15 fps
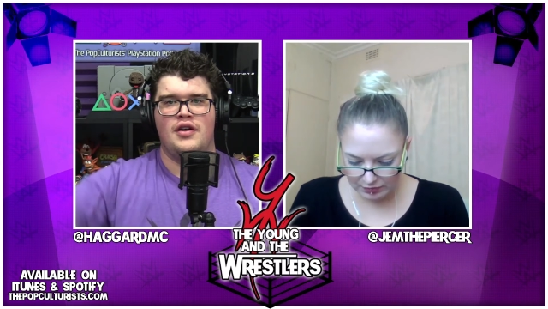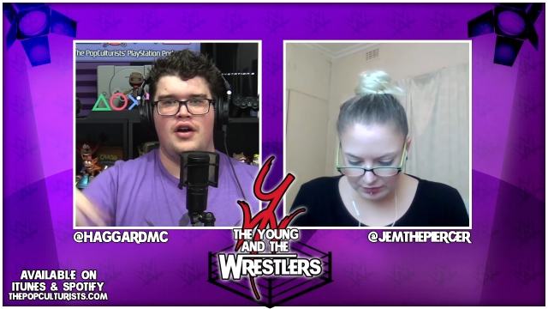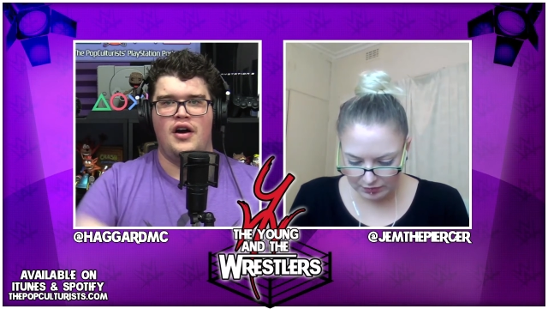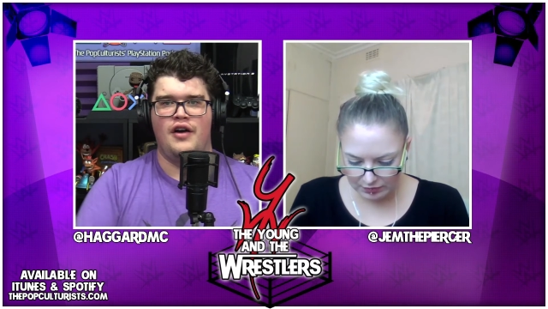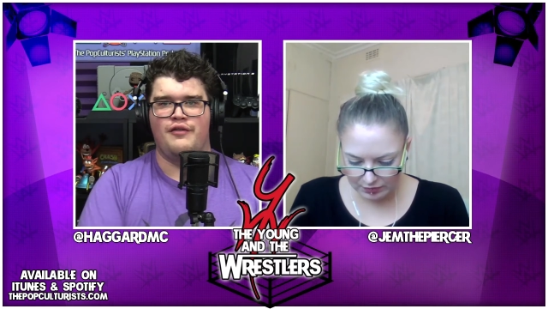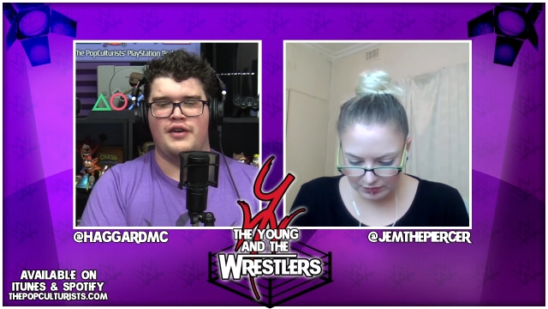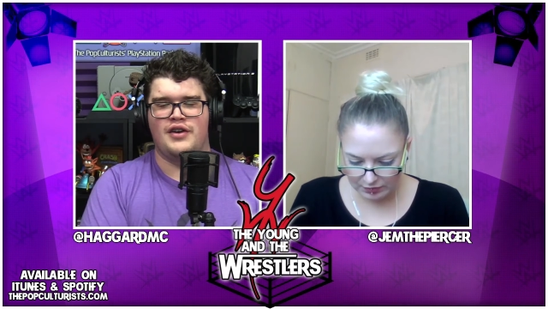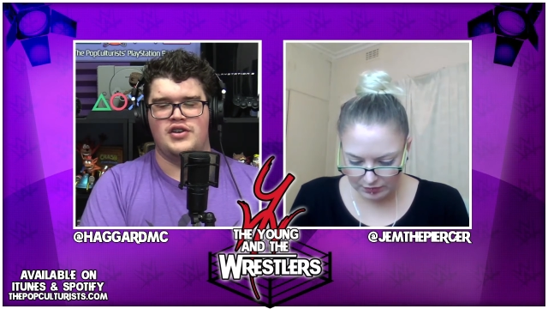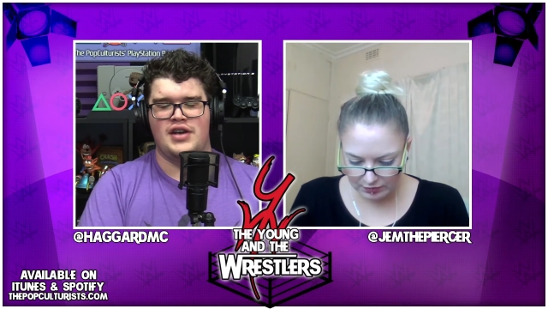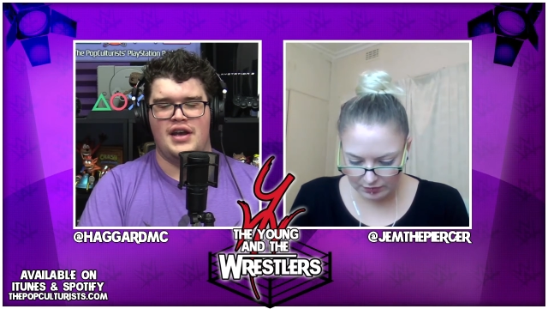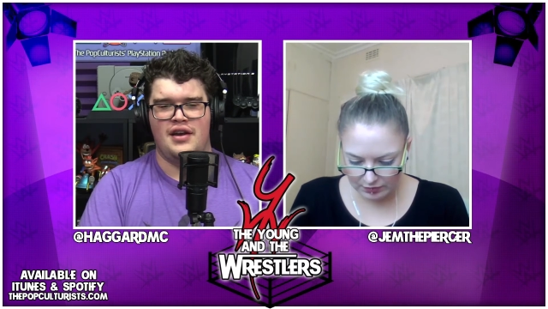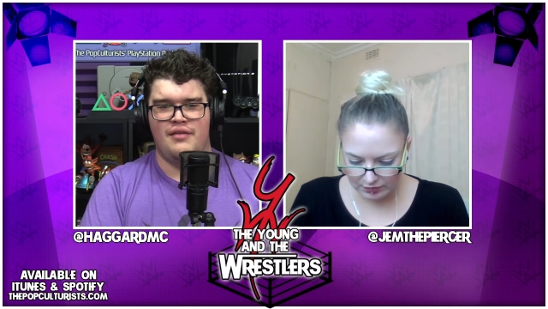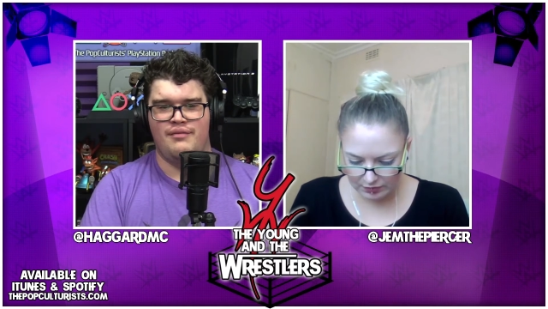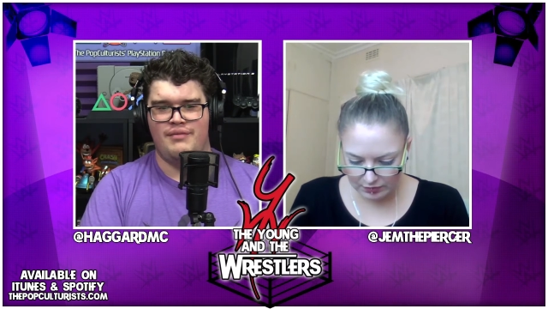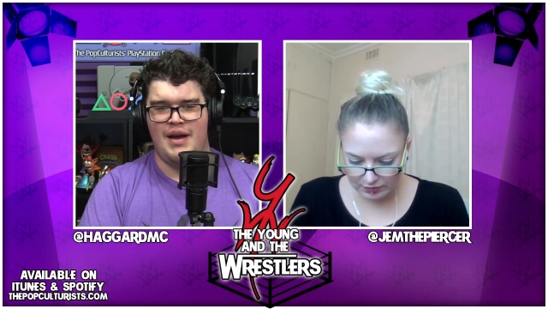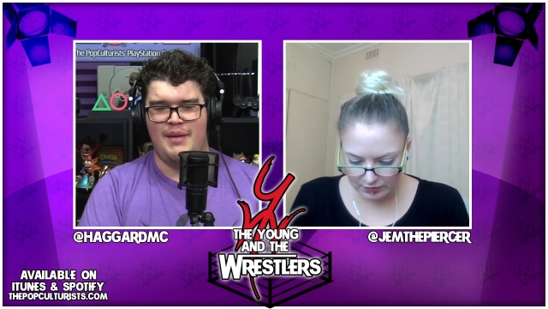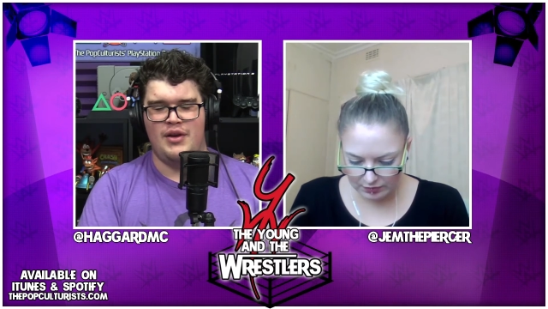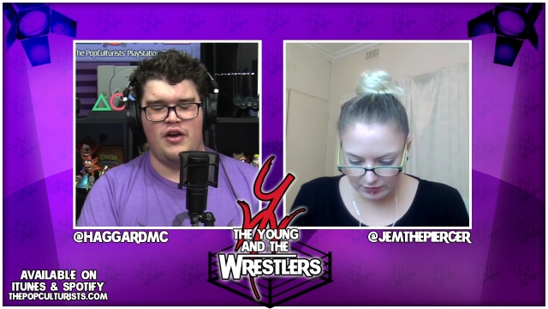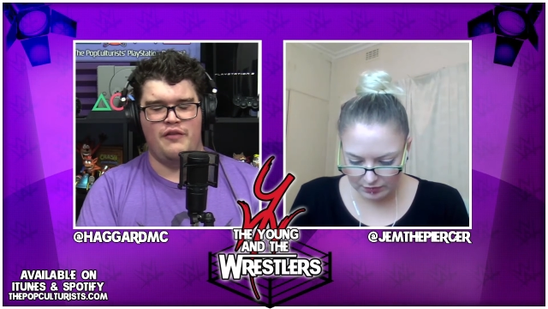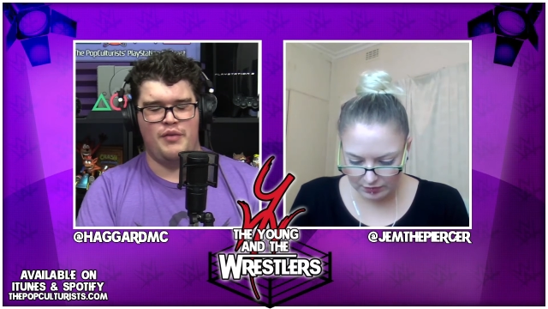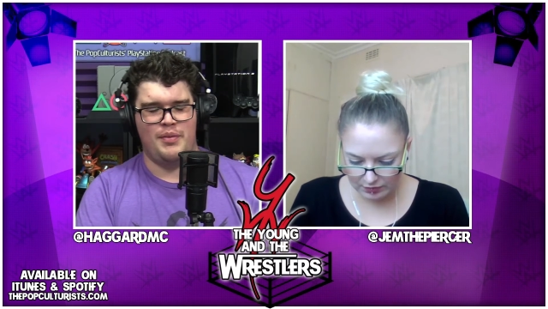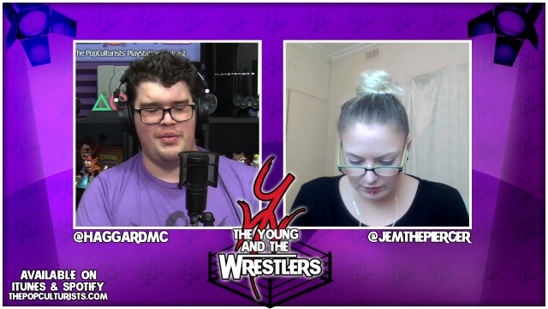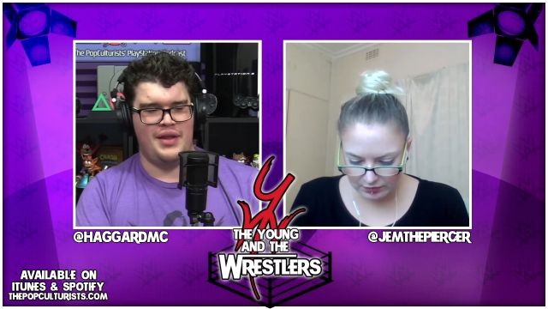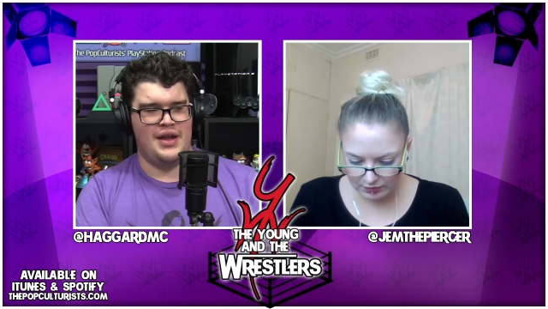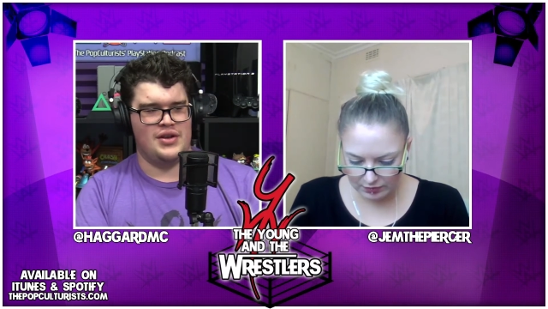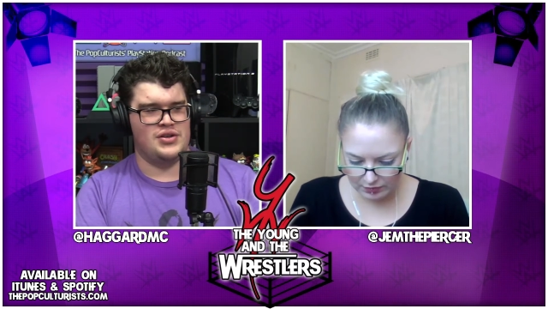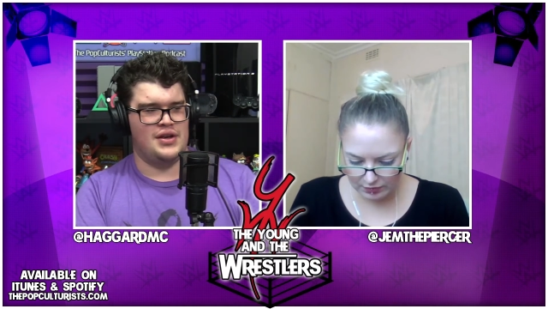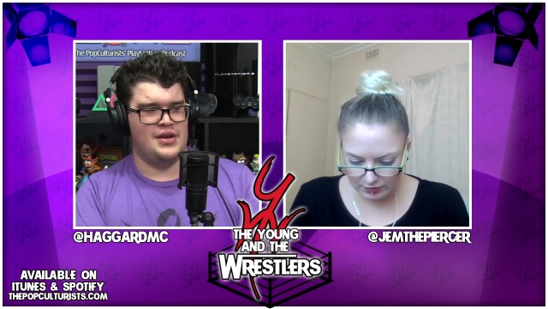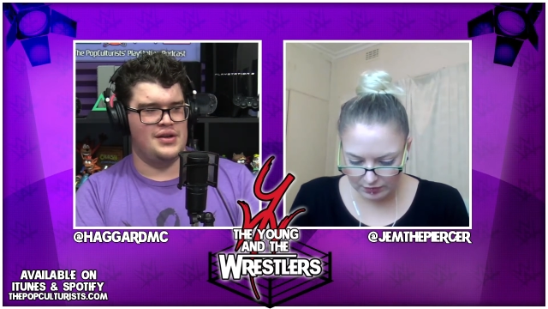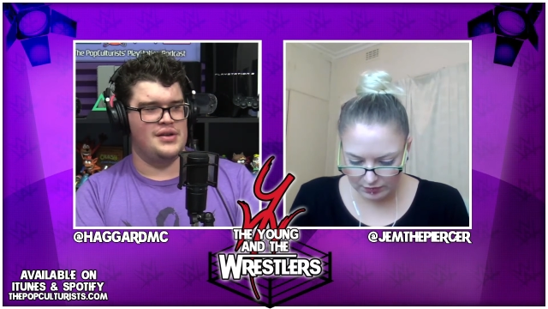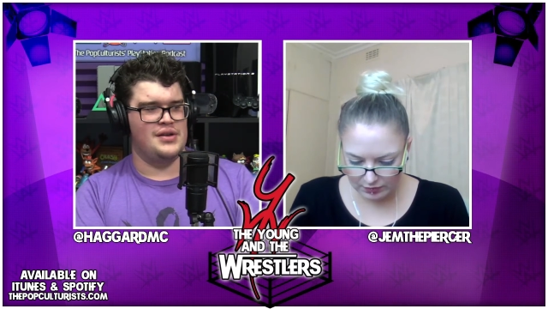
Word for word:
Speaker 1: off Ricochet. I mean, off Bobby Lashley.